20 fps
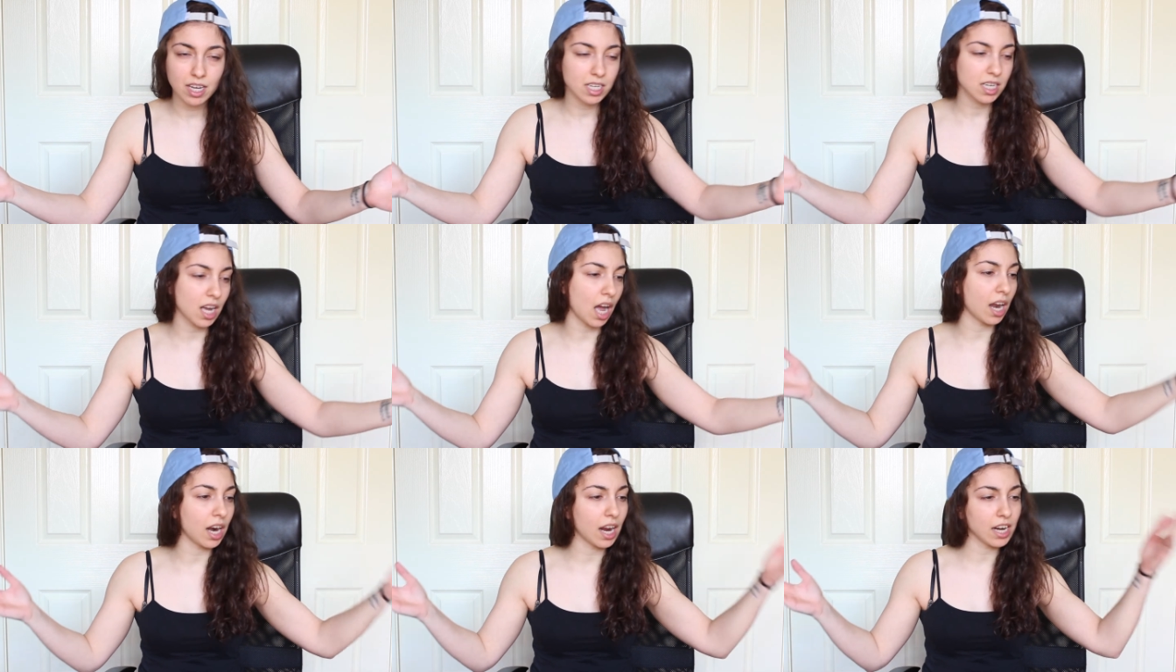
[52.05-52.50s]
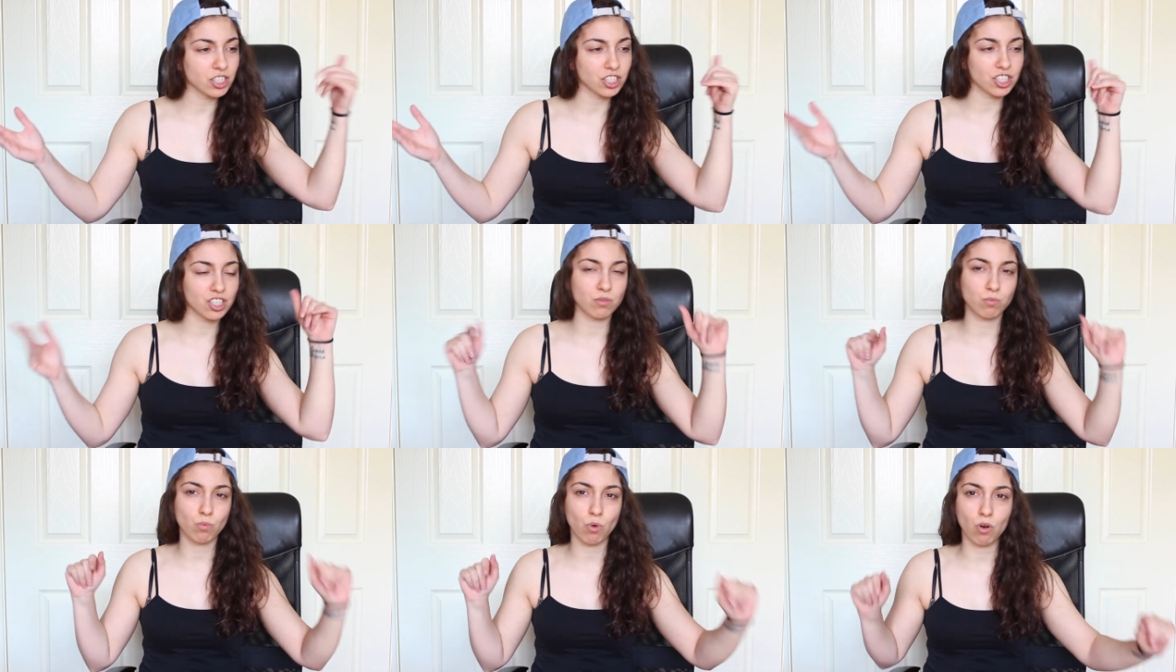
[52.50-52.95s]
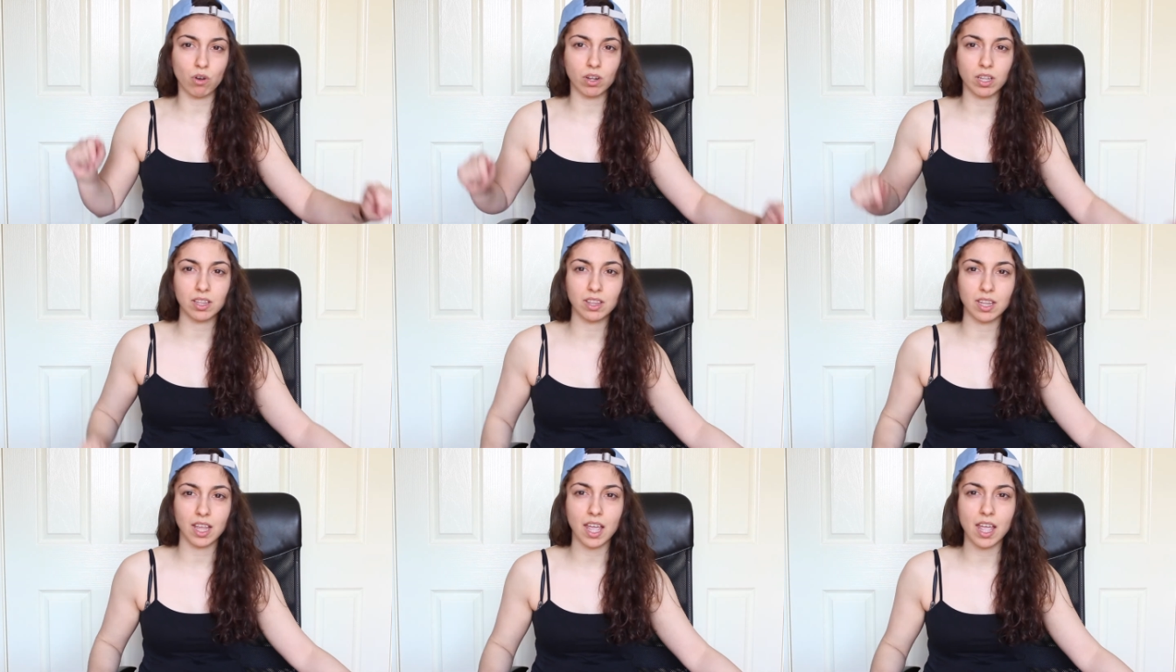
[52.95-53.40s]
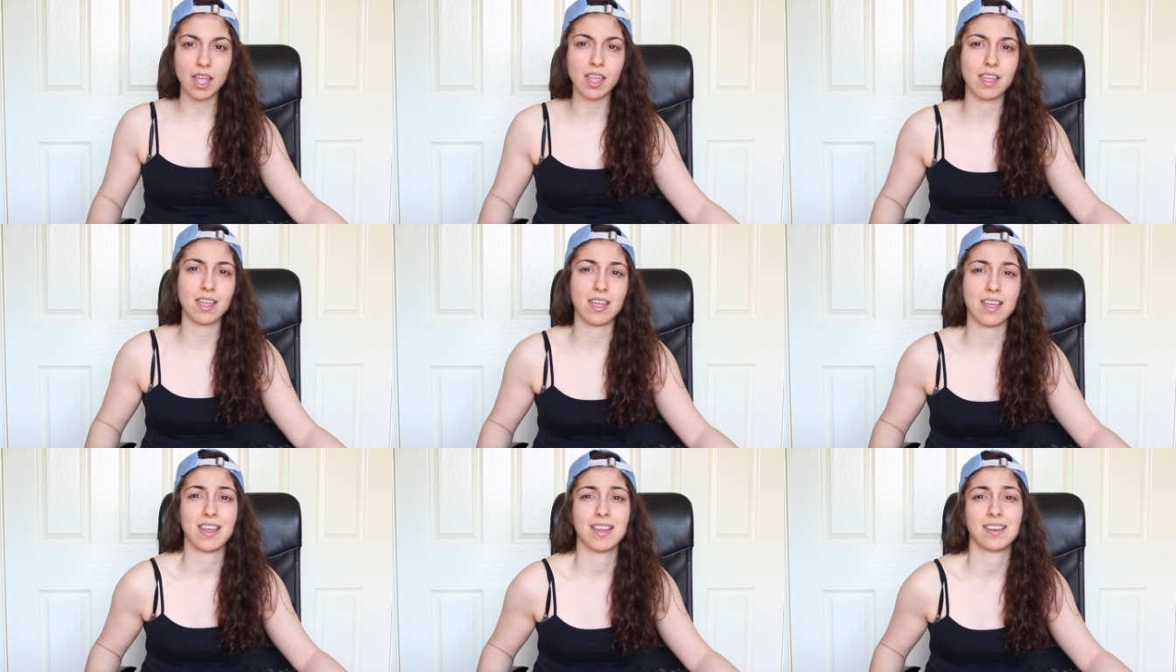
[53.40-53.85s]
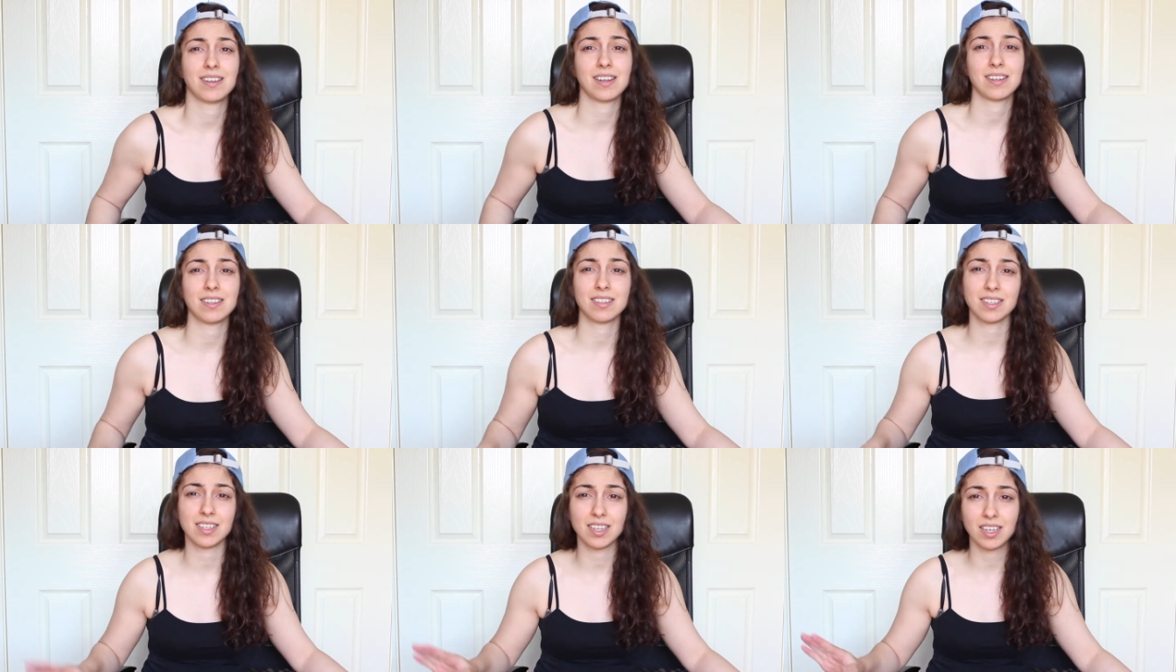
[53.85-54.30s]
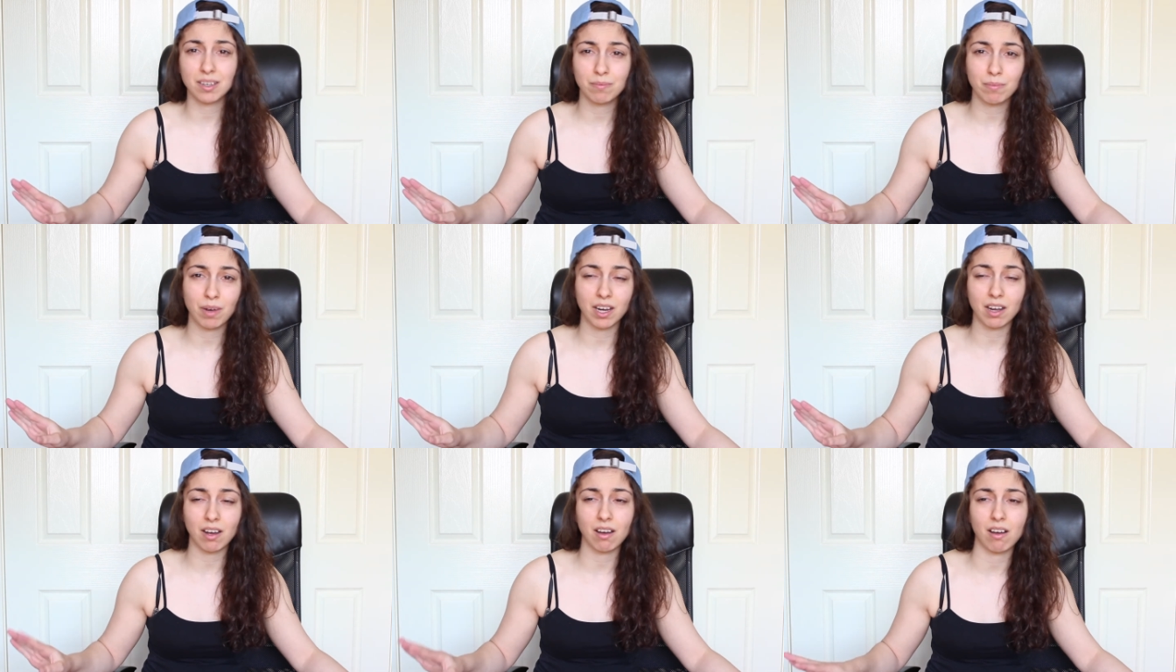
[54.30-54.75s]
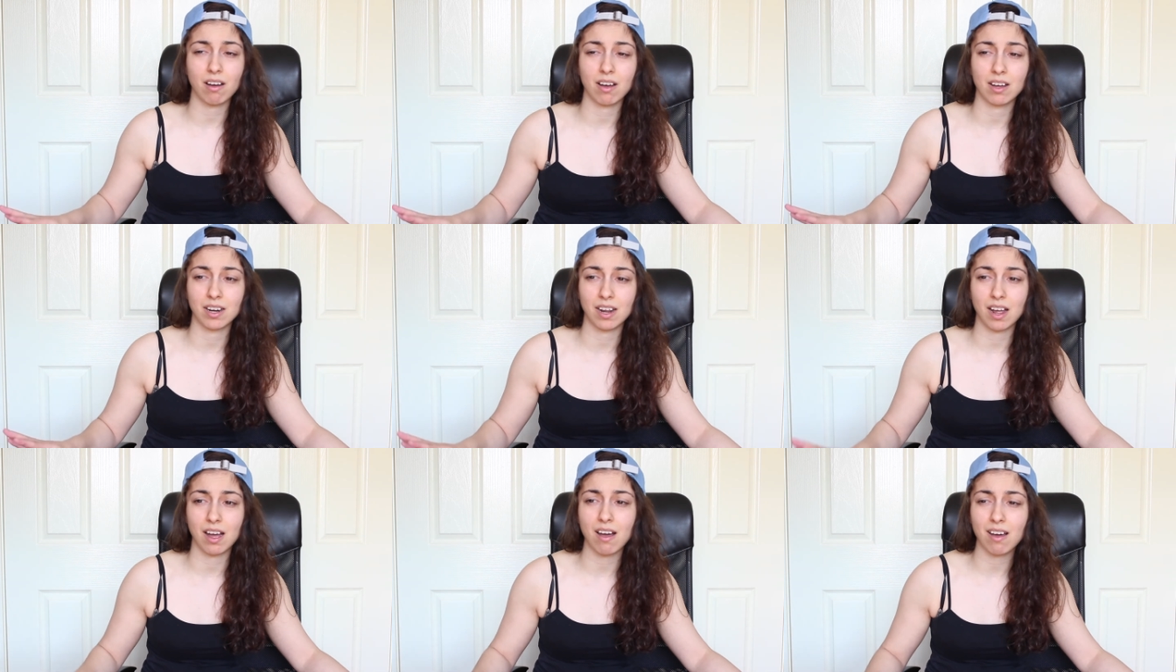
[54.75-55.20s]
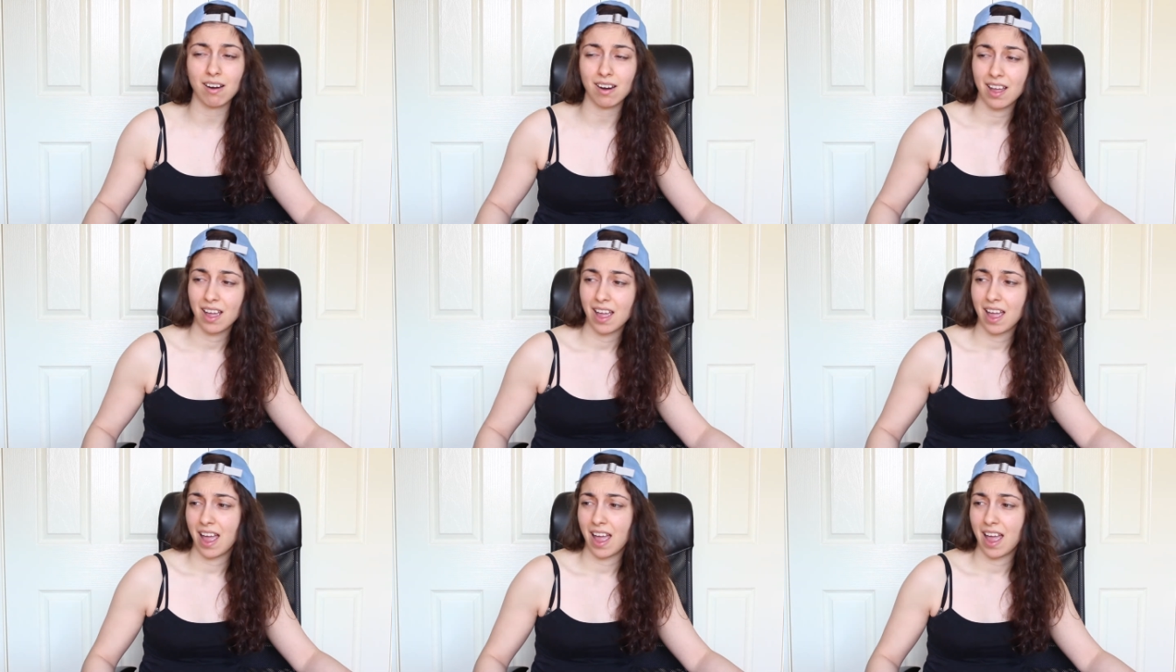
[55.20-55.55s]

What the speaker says: Can't I just walk in there and sing my heart out